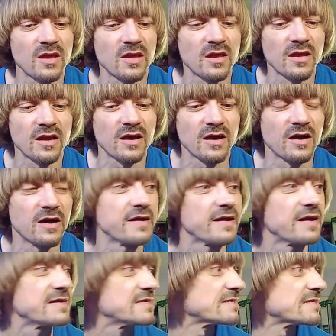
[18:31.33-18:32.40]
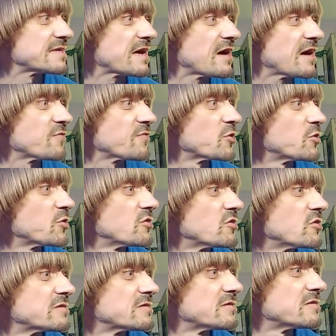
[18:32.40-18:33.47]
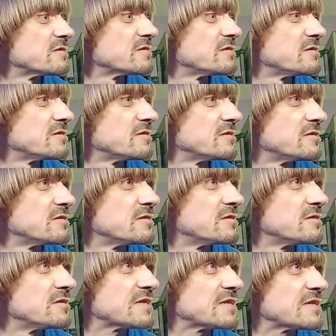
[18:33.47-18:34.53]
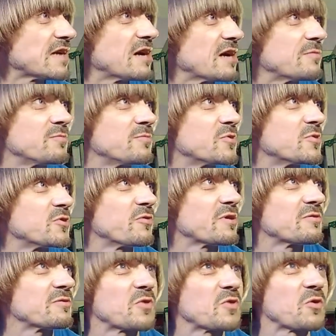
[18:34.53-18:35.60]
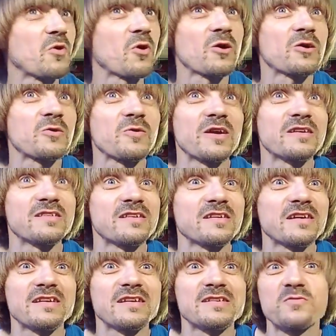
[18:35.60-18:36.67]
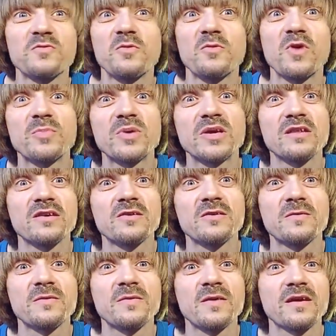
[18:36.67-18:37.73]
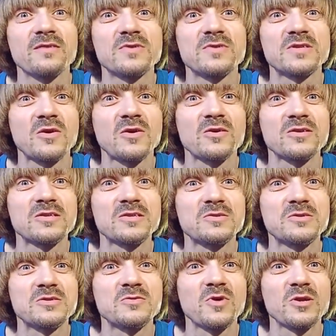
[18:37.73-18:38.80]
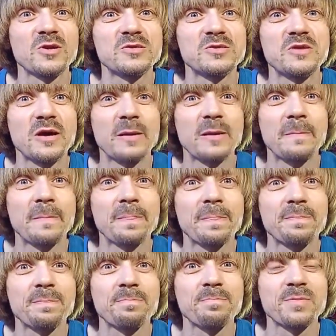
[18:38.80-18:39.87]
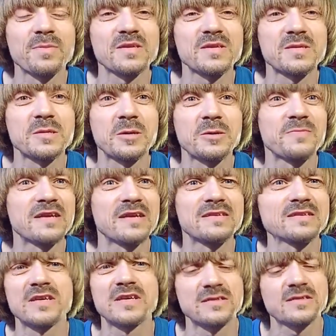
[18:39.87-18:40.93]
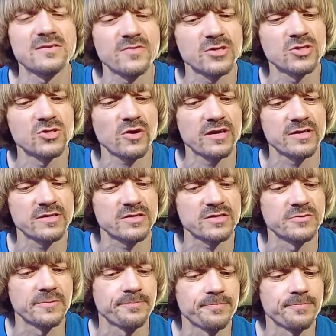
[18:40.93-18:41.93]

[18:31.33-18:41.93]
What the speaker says: and I didn't have a good time doing the work or anything. I didn't really want to be there. It was hard to want to do that. So I didn't really enjoy high school.